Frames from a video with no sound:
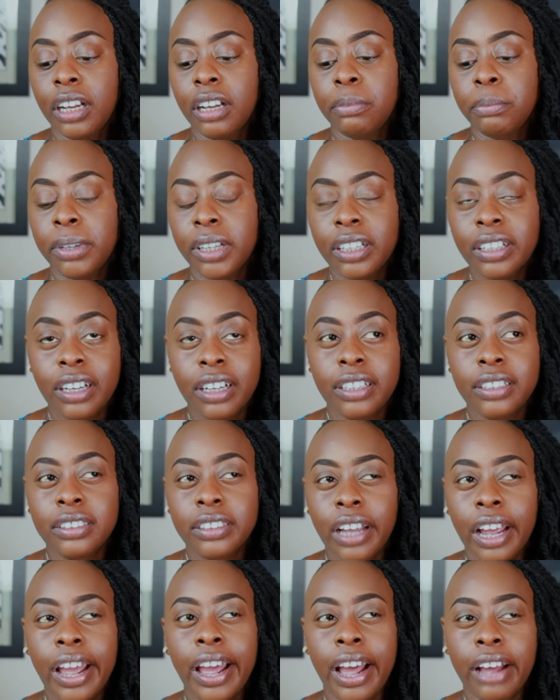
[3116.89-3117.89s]
because I
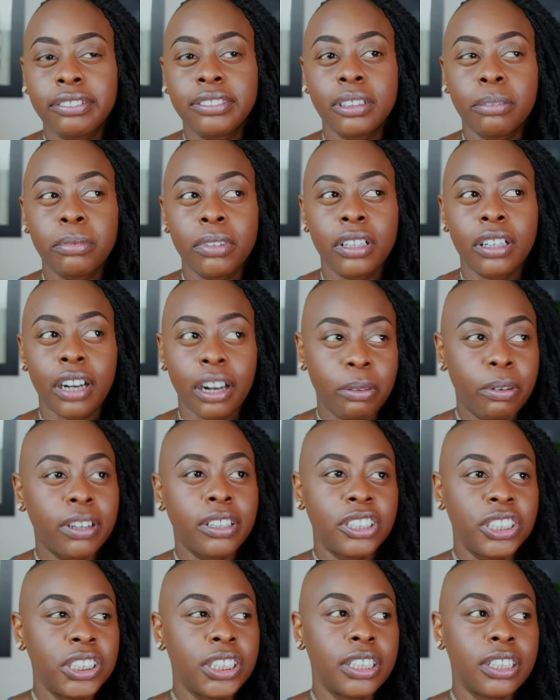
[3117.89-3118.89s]
have something that I want to
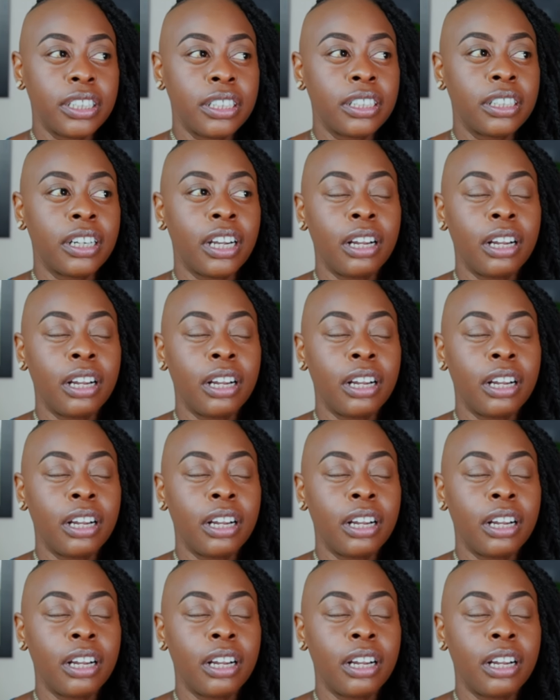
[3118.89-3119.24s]
share